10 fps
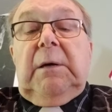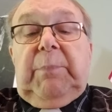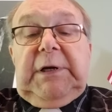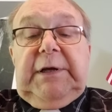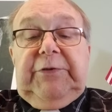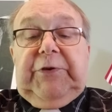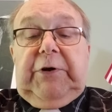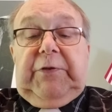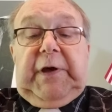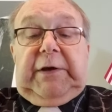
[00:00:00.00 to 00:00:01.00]
But
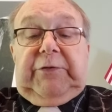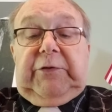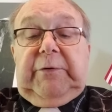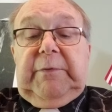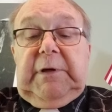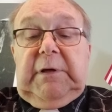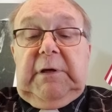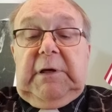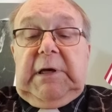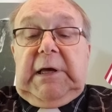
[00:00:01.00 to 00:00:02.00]
consider this.
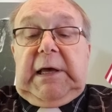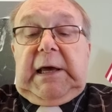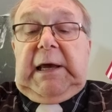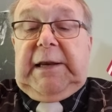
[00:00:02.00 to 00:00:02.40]
He